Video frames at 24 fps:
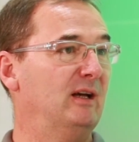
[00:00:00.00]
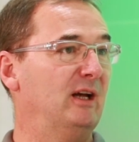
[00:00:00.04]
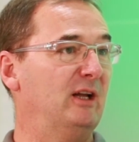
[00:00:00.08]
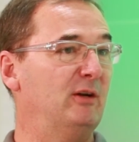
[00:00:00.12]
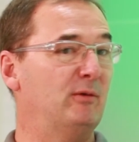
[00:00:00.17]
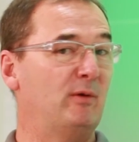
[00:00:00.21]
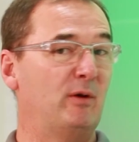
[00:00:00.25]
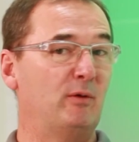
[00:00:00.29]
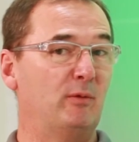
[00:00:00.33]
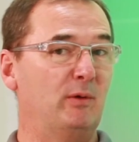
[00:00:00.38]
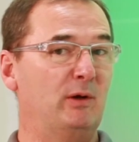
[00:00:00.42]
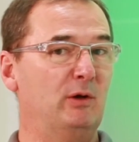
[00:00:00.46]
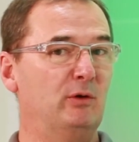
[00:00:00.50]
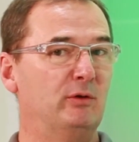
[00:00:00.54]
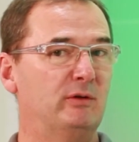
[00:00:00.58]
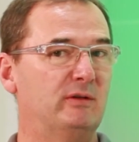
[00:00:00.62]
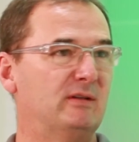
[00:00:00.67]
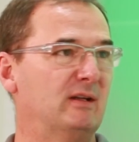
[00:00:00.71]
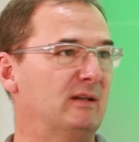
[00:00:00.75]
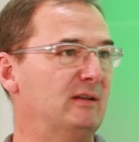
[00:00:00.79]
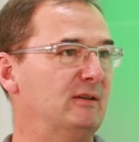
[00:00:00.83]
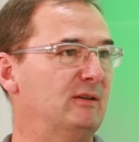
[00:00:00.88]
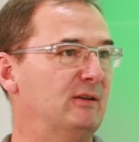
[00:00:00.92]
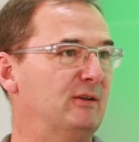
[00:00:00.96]
And when we
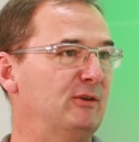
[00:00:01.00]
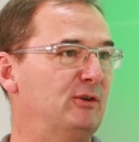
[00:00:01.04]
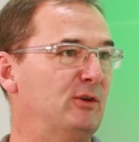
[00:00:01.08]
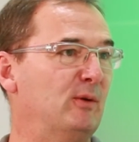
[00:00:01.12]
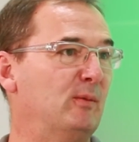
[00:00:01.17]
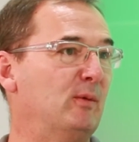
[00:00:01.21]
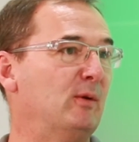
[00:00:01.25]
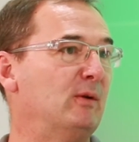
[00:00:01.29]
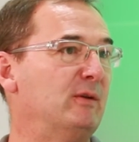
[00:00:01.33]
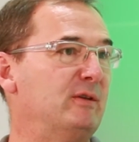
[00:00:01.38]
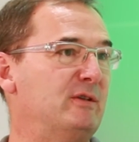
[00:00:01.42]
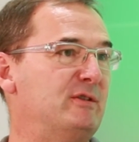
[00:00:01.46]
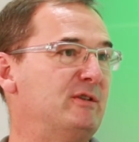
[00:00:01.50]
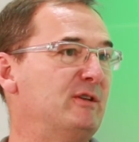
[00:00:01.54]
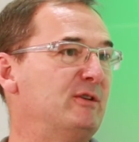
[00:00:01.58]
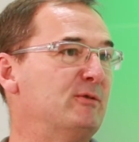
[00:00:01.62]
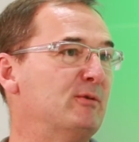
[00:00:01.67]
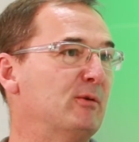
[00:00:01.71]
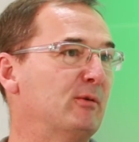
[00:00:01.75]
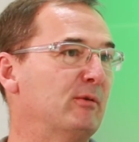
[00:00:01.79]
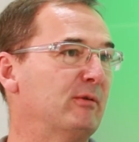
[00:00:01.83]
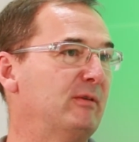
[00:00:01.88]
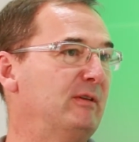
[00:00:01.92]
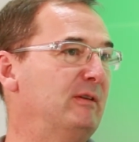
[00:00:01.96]
looked at the double-digit
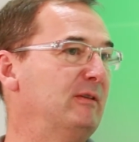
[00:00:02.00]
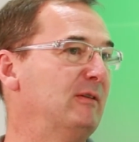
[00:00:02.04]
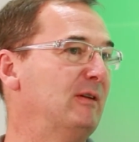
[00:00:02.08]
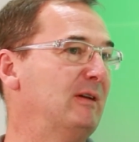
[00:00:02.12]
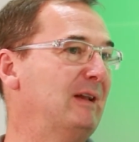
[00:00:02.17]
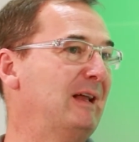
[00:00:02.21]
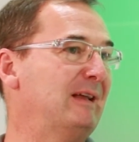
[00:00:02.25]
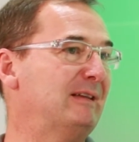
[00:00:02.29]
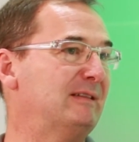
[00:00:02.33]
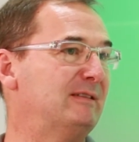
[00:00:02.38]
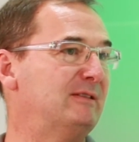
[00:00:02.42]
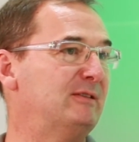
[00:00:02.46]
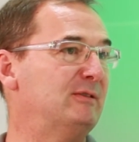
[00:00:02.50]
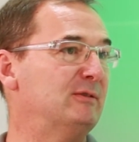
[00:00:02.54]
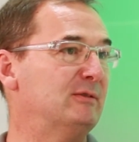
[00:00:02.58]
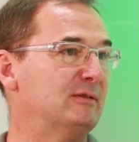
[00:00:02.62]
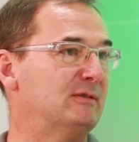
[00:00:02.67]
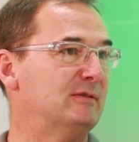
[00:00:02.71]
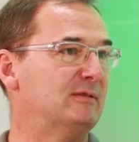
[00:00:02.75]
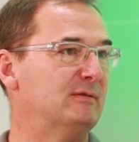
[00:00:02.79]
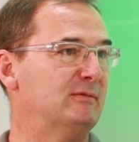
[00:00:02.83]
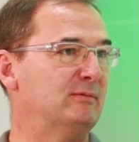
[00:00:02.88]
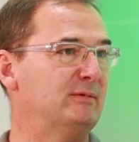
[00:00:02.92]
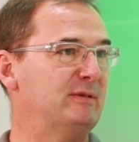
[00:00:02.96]
growth in the last
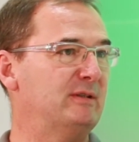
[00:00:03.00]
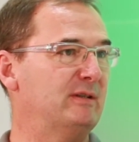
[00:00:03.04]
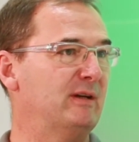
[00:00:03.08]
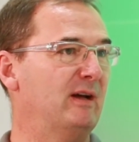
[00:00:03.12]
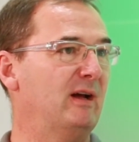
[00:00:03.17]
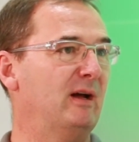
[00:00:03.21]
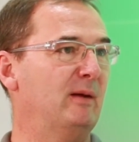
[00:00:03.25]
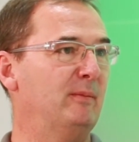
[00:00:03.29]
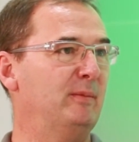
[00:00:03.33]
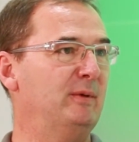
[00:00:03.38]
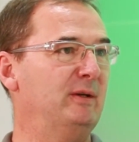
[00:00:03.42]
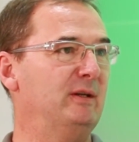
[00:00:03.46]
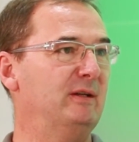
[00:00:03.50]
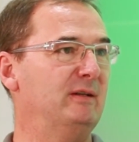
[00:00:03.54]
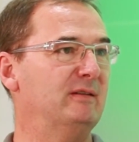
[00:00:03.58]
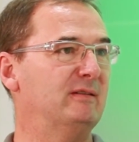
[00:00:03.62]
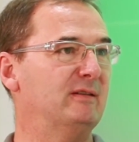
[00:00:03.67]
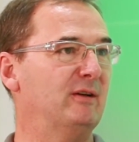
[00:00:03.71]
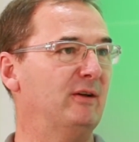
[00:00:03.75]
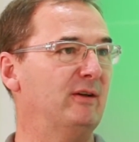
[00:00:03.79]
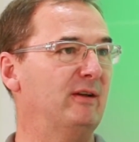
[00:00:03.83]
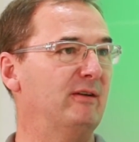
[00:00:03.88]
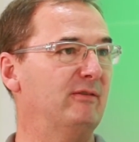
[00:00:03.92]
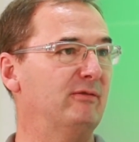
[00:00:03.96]
years, which are happening in
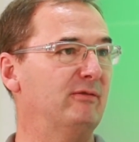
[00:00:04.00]
South